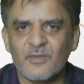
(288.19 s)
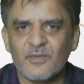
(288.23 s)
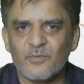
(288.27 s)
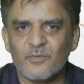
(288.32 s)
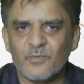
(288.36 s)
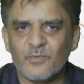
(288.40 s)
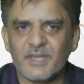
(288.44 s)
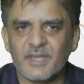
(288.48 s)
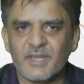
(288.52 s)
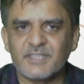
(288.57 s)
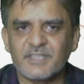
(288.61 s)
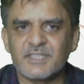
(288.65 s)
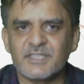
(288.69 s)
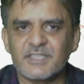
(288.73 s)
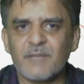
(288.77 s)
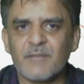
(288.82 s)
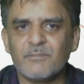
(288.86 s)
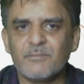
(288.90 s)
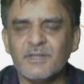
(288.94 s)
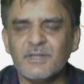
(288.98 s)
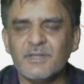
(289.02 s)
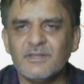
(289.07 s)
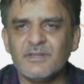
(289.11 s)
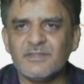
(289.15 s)
for
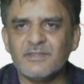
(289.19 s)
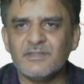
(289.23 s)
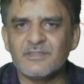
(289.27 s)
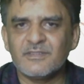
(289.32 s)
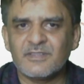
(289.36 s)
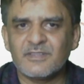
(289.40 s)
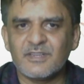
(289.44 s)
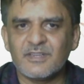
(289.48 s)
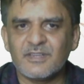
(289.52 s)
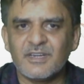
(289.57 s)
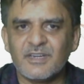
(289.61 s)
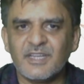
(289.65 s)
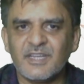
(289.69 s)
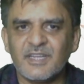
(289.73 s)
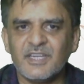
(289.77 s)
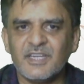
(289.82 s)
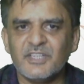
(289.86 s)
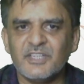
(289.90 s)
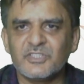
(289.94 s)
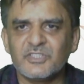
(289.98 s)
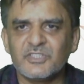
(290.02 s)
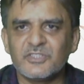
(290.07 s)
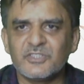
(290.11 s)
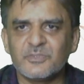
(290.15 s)
example 30
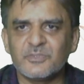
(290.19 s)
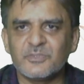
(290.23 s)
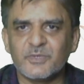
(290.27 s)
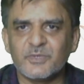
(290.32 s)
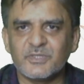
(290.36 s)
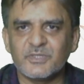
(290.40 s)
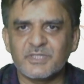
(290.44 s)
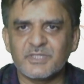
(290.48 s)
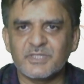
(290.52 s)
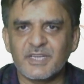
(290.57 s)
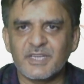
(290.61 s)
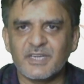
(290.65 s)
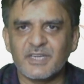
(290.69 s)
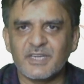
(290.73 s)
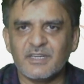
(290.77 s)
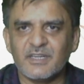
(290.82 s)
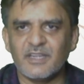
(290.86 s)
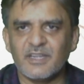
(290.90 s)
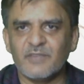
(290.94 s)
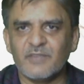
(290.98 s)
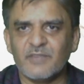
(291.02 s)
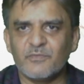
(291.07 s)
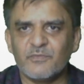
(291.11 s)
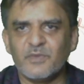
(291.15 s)
inches per
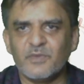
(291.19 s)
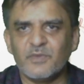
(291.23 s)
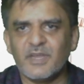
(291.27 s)
second.